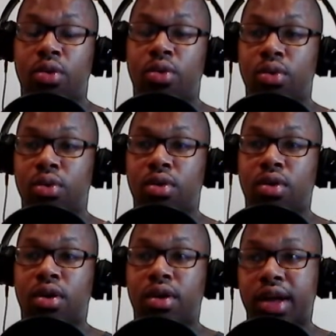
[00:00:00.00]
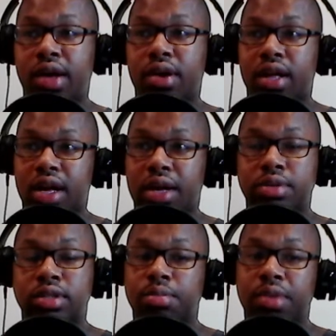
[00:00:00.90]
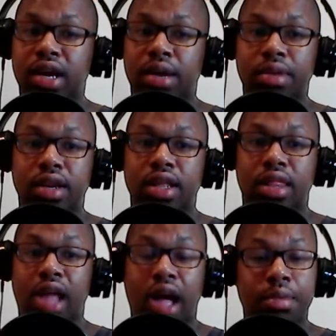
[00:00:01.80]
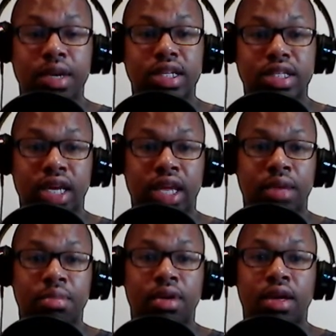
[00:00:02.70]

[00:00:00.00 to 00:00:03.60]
or are they on the cusp of becoming this dominant team